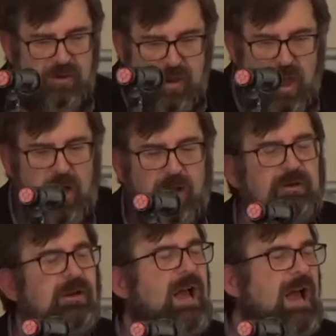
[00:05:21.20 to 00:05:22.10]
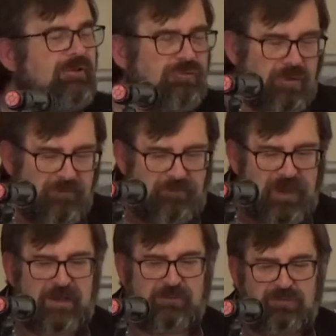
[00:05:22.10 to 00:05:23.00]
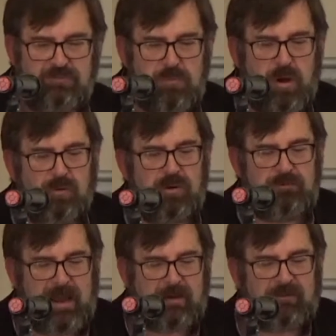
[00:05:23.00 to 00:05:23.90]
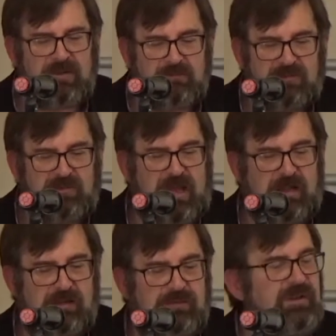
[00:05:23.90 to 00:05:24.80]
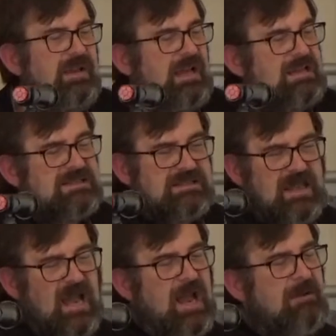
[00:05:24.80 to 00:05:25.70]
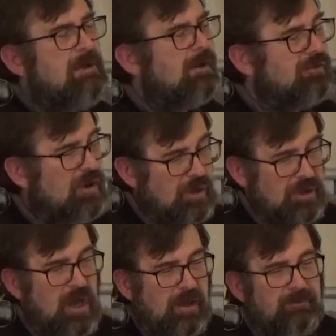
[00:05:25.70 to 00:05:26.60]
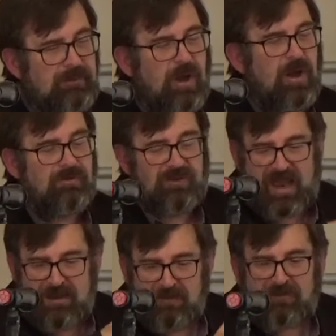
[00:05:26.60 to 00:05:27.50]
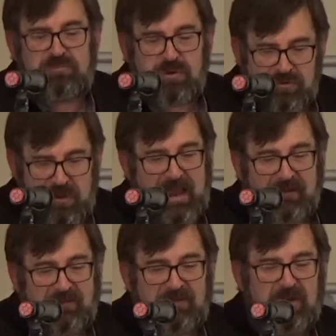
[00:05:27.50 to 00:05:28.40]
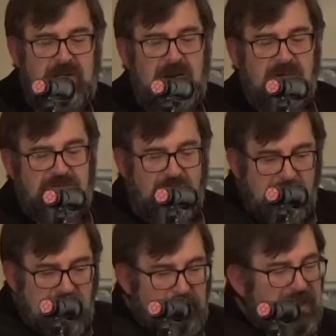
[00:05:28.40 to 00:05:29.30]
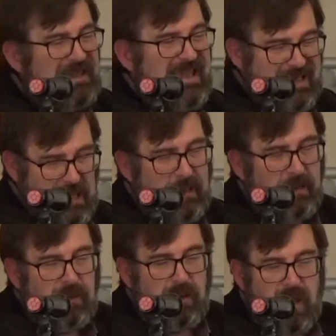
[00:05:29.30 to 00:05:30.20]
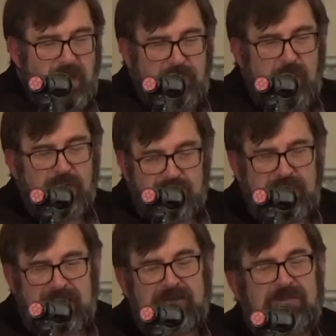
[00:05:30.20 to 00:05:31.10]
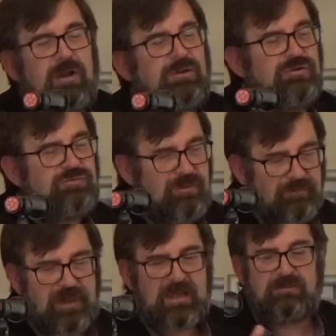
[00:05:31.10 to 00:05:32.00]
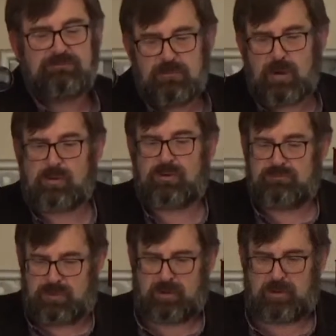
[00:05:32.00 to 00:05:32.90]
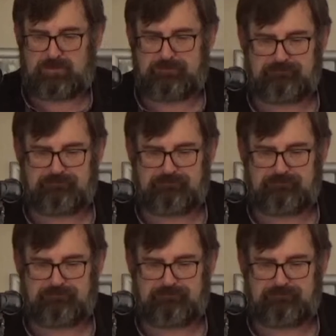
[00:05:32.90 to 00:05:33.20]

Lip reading: God has revealed more about himself as time has gone on, or time has progressed, from the beginning of all things. God has revealed more and more.